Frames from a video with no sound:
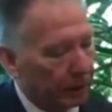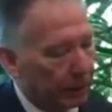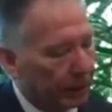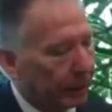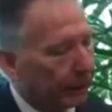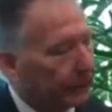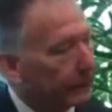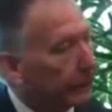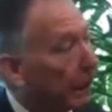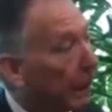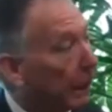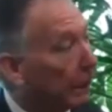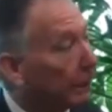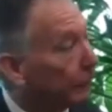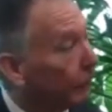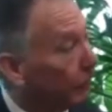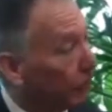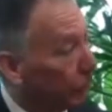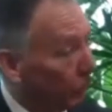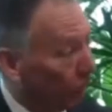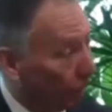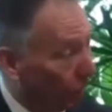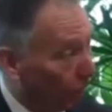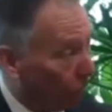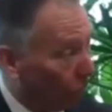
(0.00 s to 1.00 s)
D stands
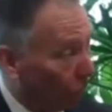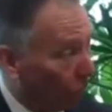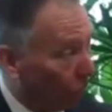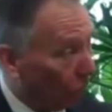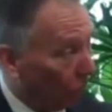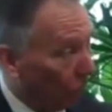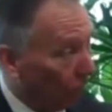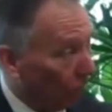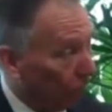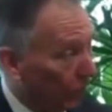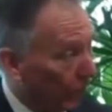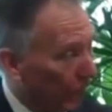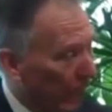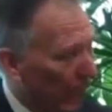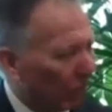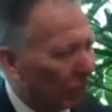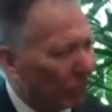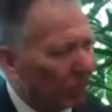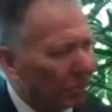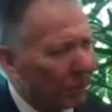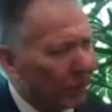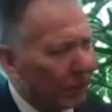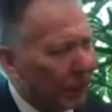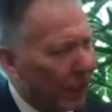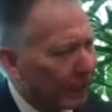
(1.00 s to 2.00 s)
for deferral.
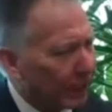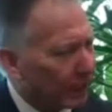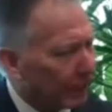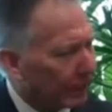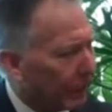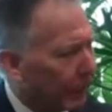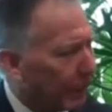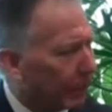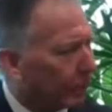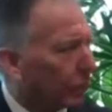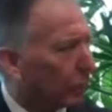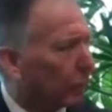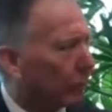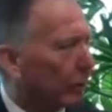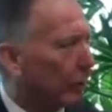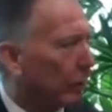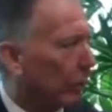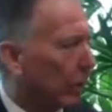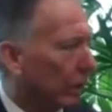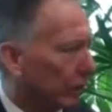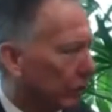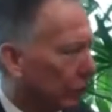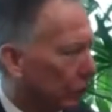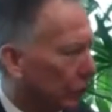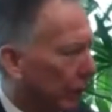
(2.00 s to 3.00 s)
That would be like a
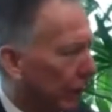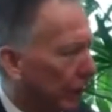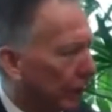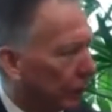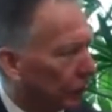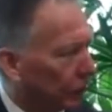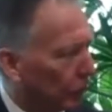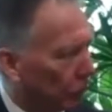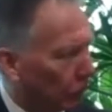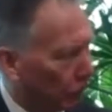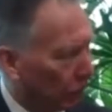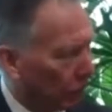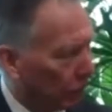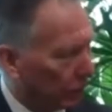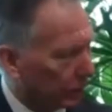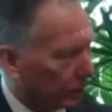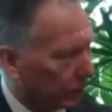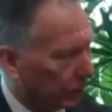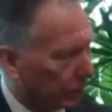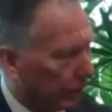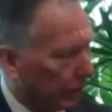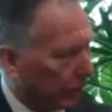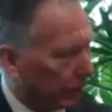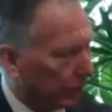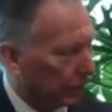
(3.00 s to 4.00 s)
1031 exchange in real
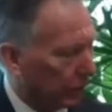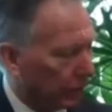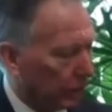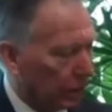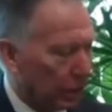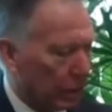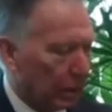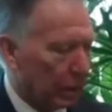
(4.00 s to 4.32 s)
estate.